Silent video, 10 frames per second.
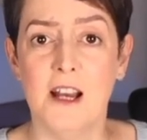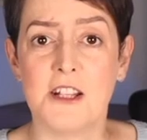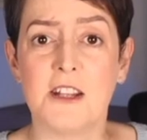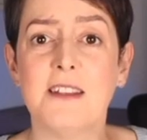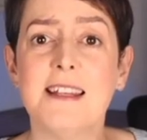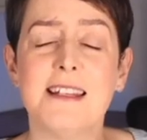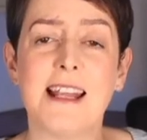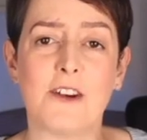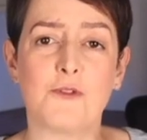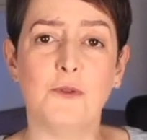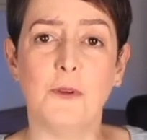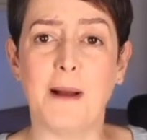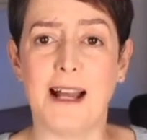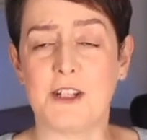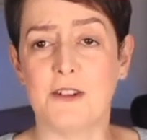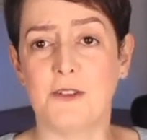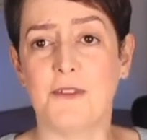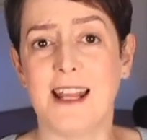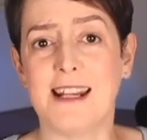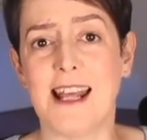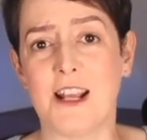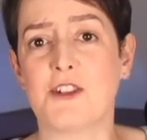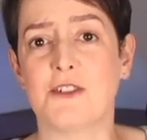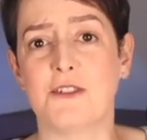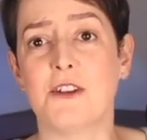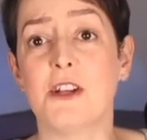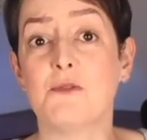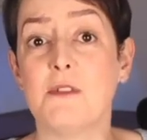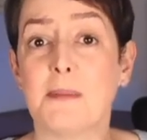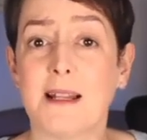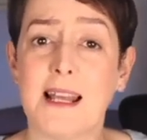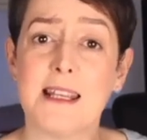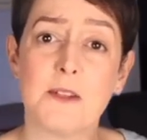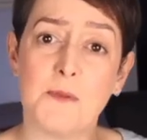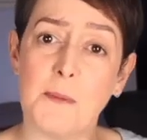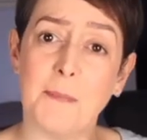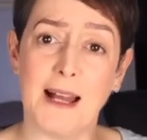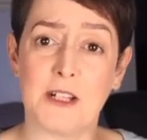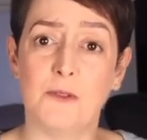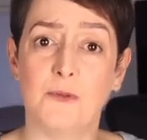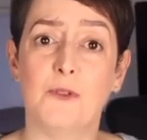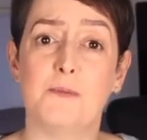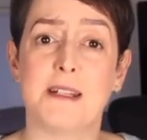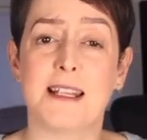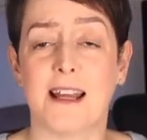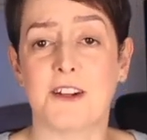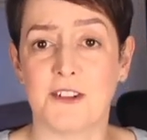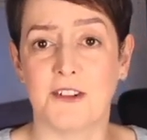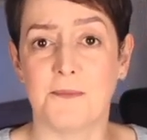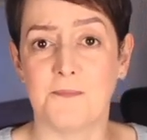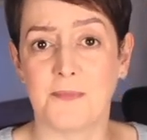So the natural pattern of connection is replaced with a pattern for protection.